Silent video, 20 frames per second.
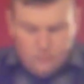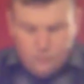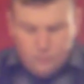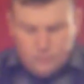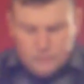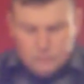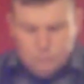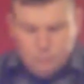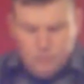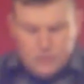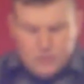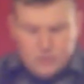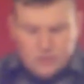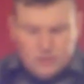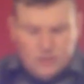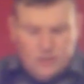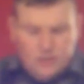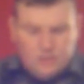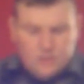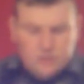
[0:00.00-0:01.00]
for his breach of
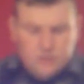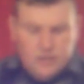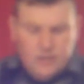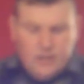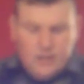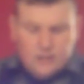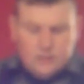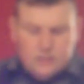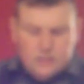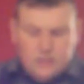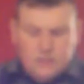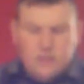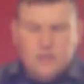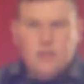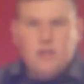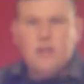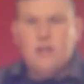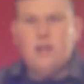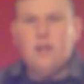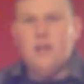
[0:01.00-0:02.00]
contract
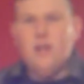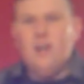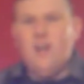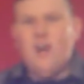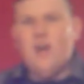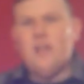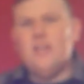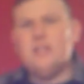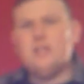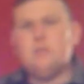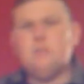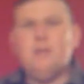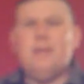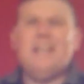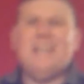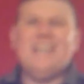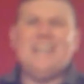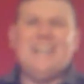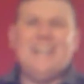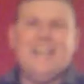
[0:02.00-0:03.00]
on his
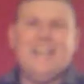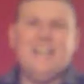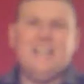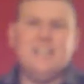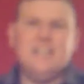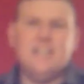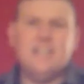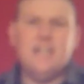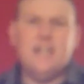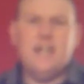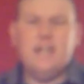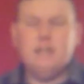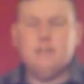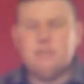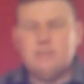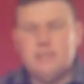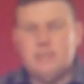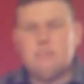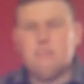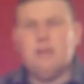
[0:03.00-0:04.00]
wedding day. The day he
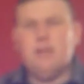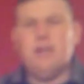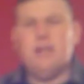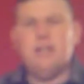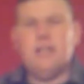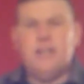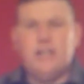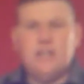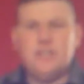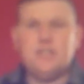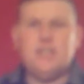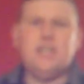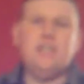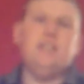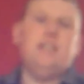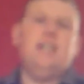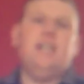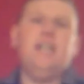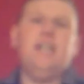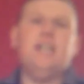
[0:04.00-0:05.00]
was getting married to
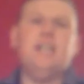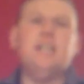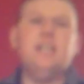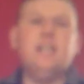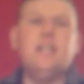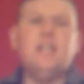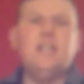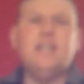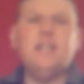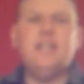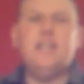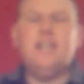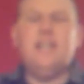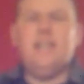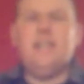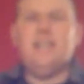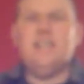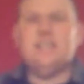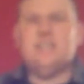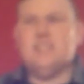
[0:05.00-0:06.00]
AJ Lee,
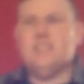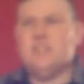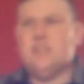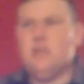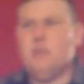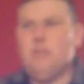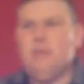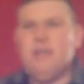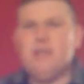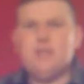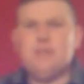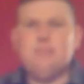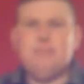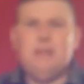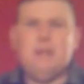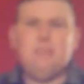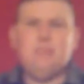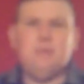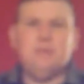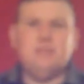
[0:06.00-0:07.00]
he gets his termination
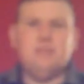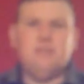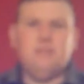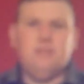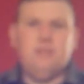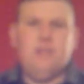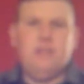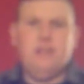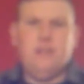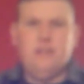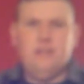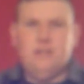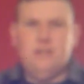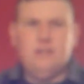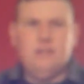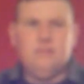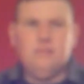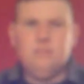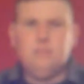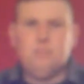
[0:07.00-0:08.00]
papers
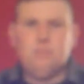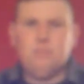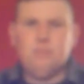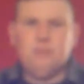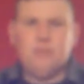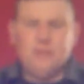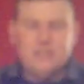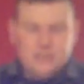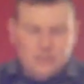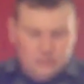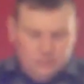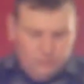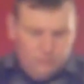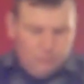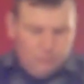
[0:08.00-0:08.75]
and breach